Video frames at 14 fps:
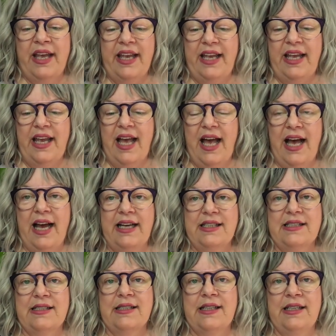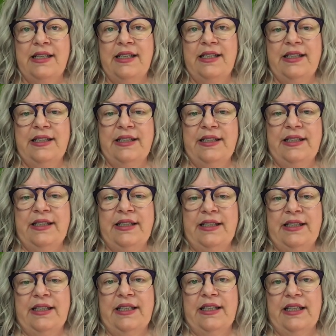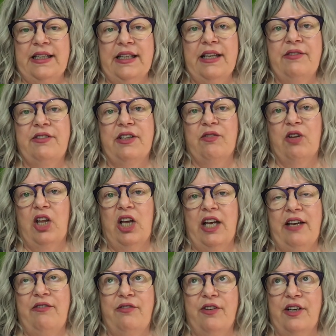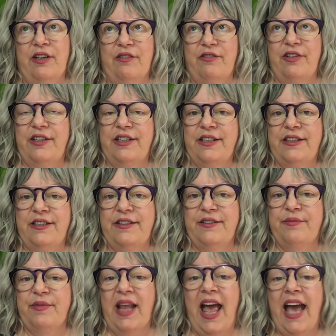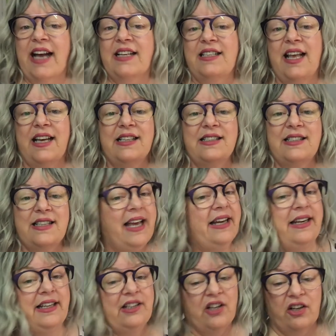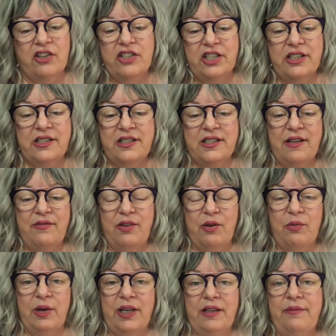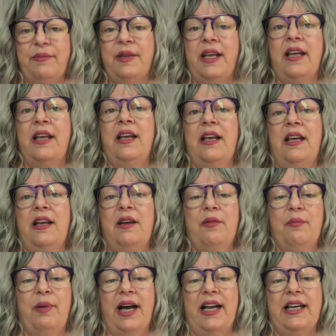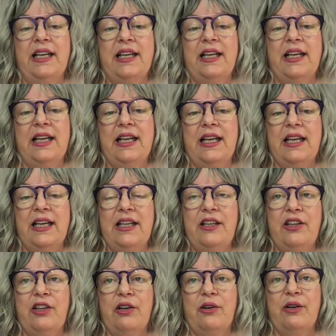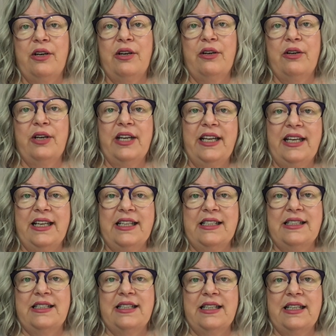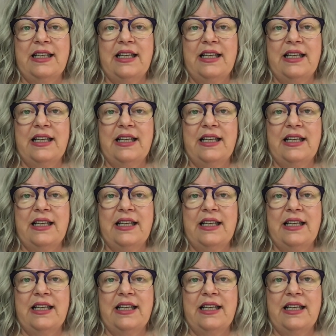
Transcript: he has lived a life of excess and indulgence, if you will. But there is